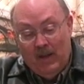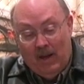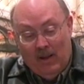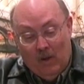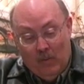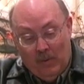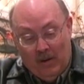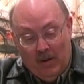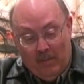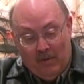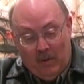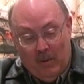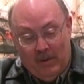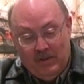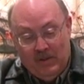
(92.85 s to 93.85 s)
and then I'll open it
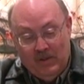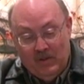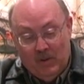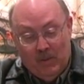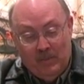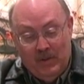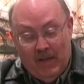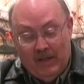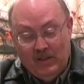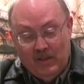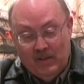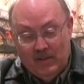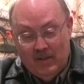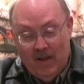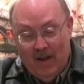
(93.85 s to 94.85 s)
up to questions or
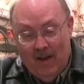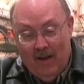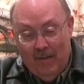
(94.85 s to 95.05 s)
objections.